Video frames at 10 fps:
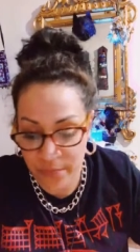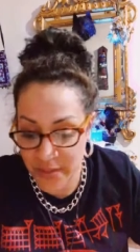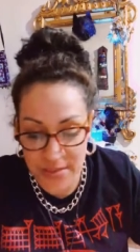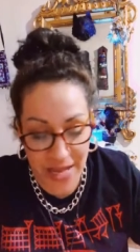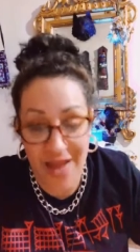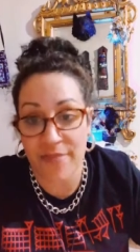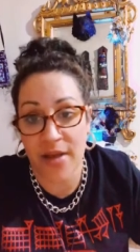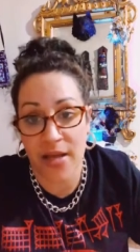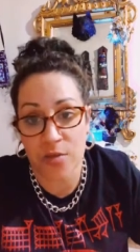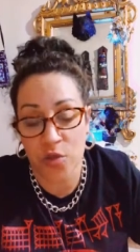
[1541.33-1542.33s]
because I haven't
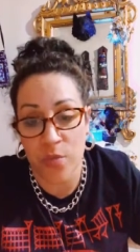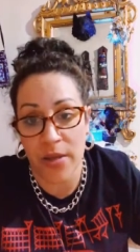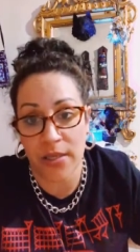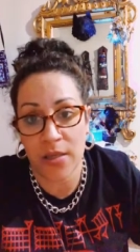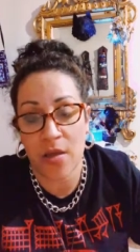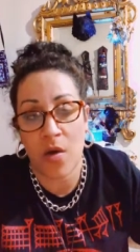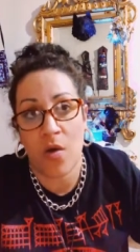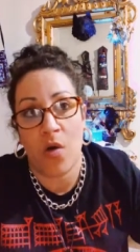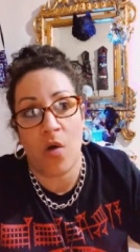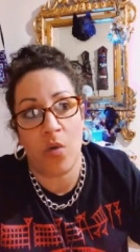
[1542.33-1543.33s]
had too many,
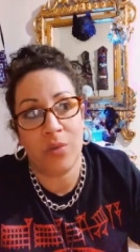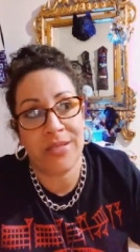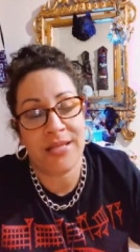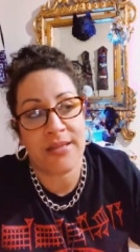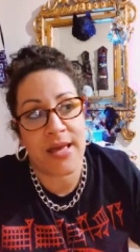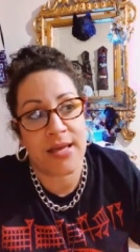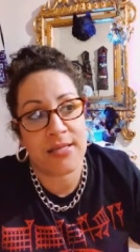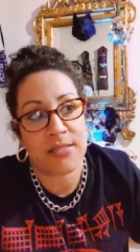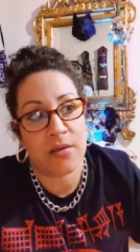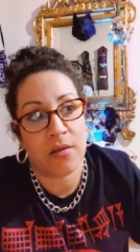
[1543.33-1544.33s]
only
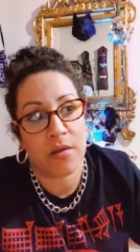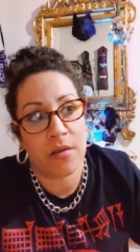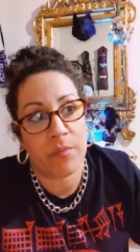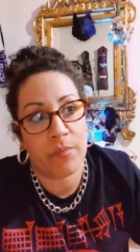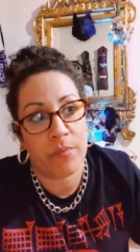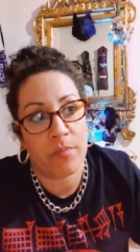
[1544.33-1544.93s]
that um,